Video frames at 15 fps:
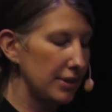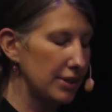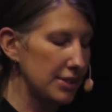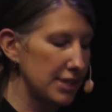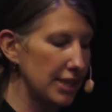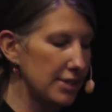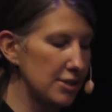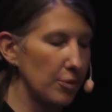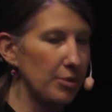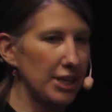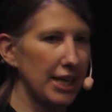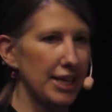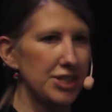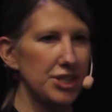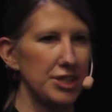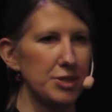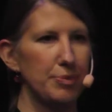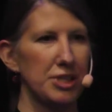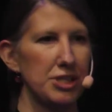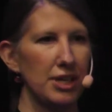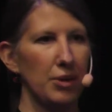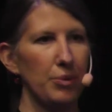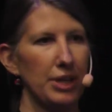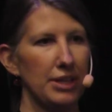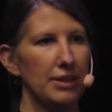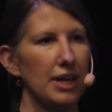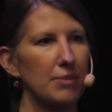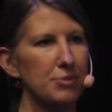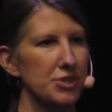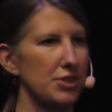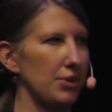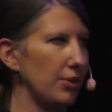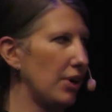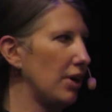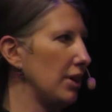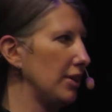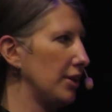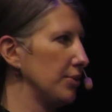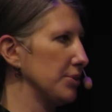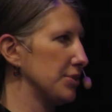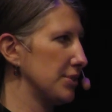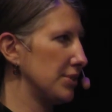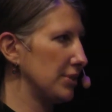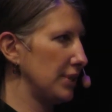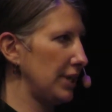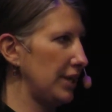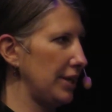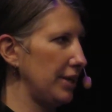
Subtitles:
The state's obligation, especially when it comes to all those